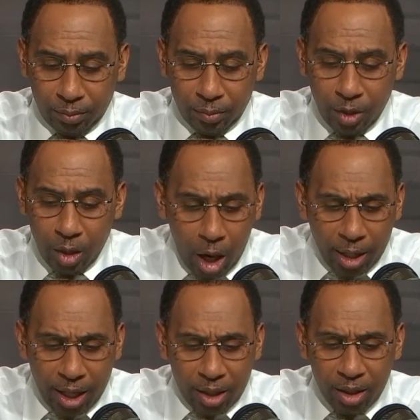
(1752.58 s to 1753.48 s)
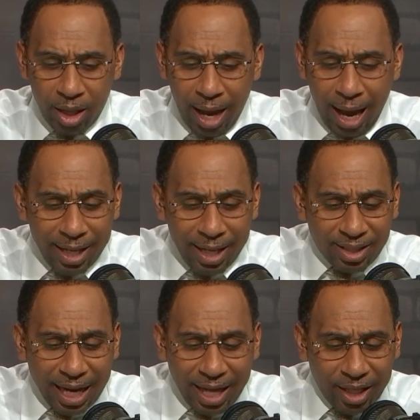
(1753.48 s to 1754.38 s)
Hold it. I didn't say
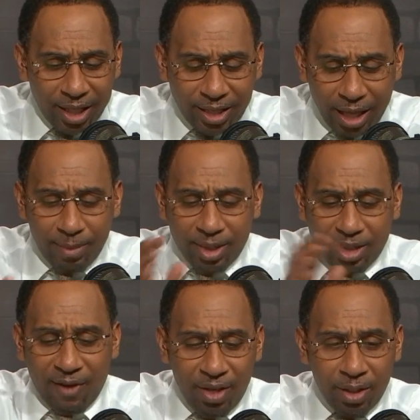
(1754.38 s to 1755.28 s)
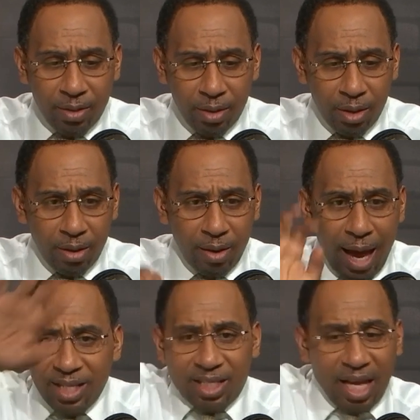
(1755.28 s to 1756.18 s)
they couldn't take them to 7. I
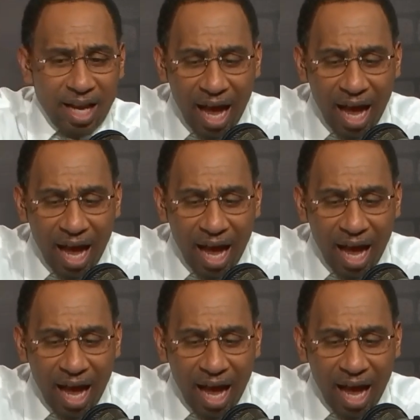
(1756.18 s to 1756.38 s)
didn't say that.